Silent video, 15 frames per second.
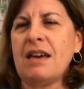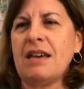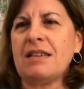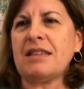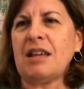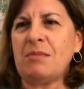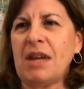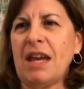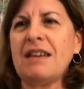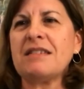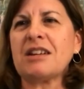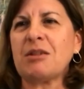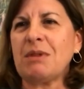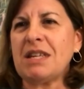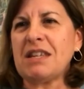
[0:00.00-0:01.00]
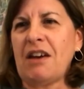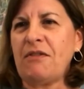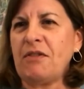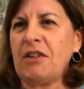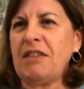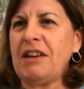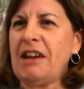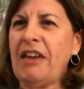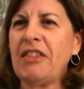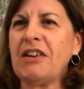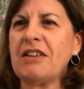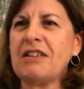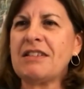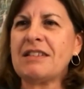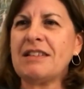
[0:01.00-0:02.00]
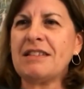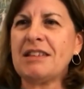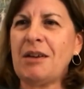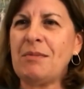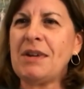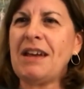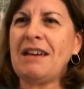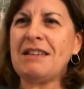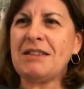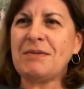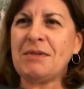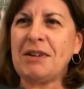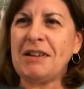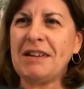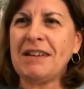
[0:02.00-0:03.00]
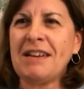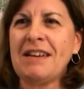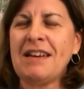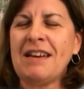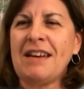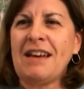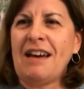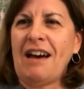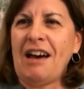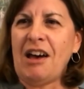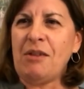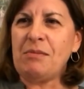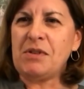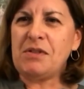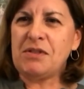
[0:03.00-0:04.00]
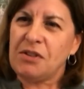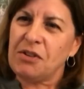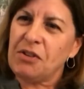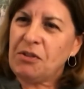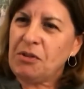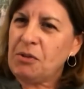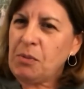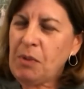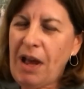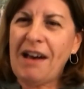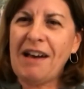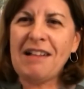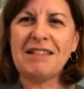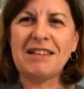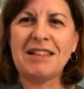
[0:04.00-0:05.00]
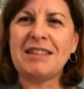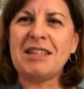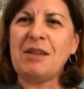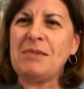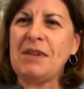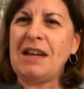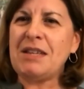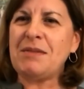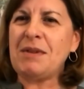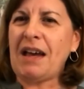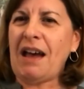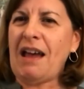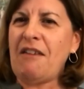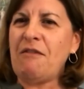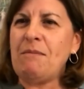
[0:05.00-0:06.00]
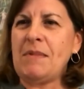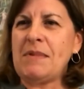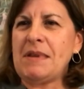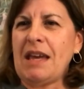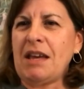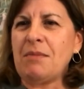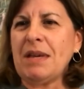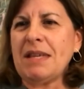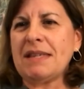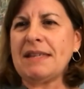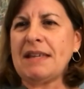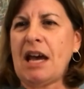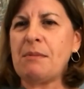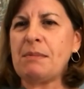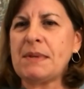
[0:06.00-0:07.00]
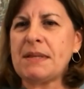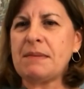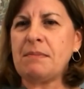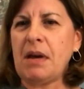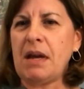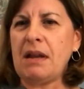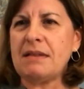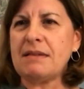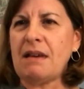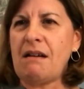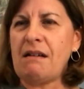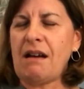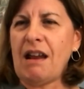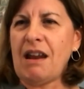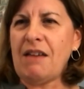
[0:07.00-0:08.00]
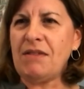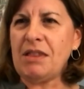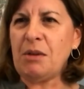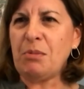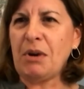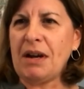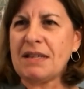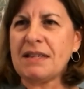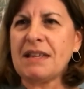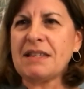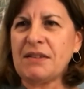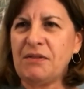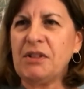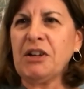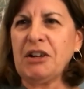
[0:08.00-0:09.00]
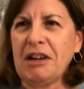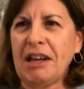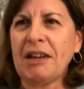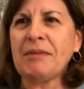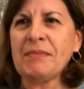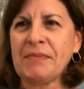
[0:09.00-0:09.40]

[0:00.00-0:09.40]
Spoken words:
some days are going to be tougher than others, and some days we do well, and some days we kind of take missteps, but it's all kind of in the process of learning.